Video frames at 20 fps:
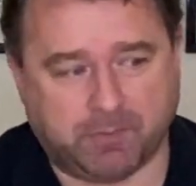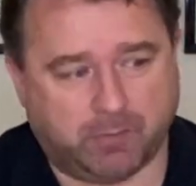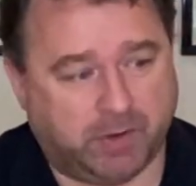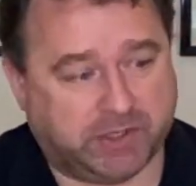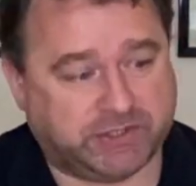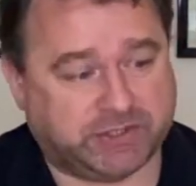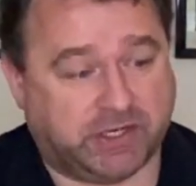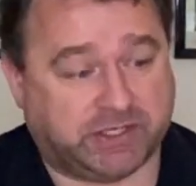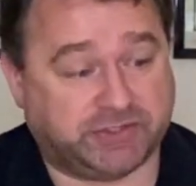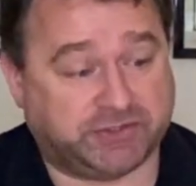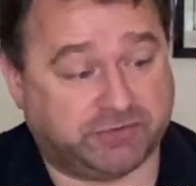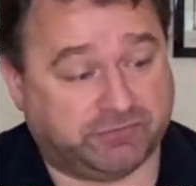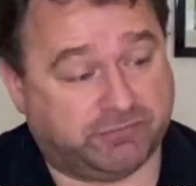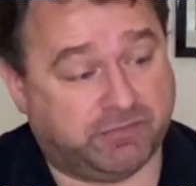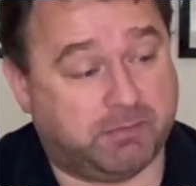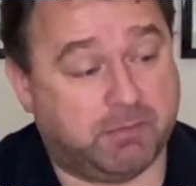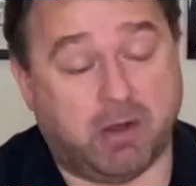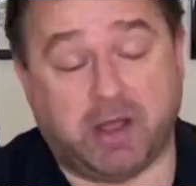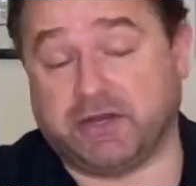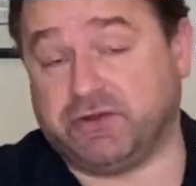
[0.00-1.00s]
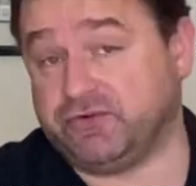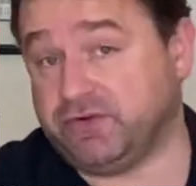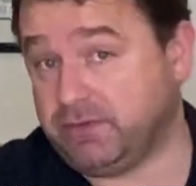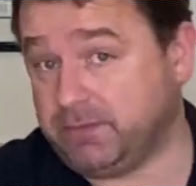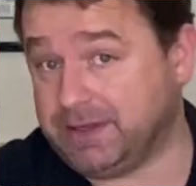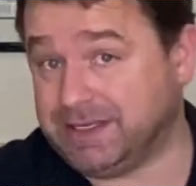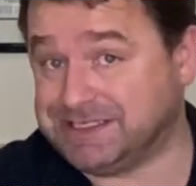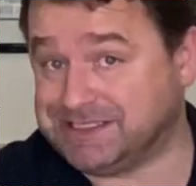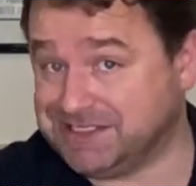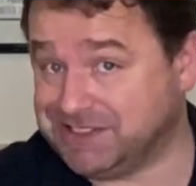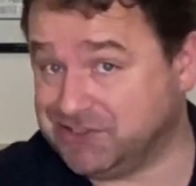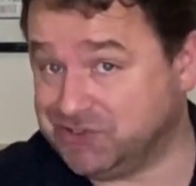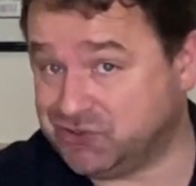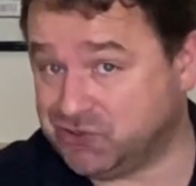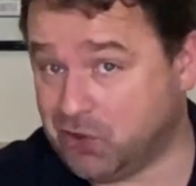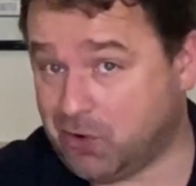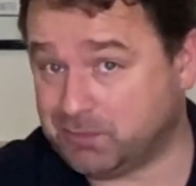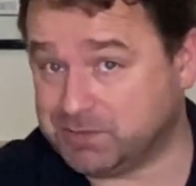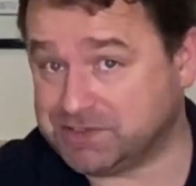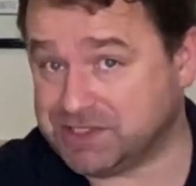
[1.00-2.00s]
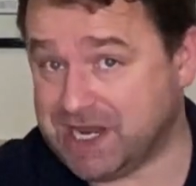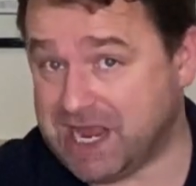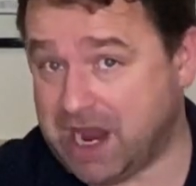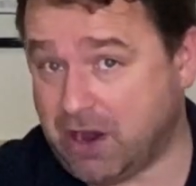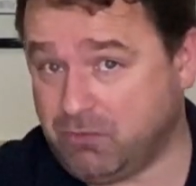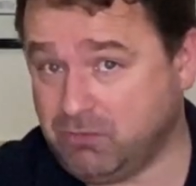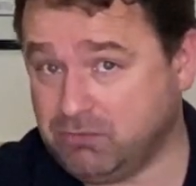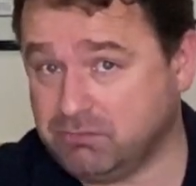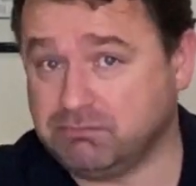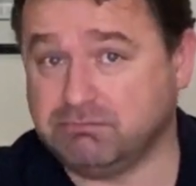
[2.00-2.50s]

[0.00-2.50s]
which I should remind you is in shops now.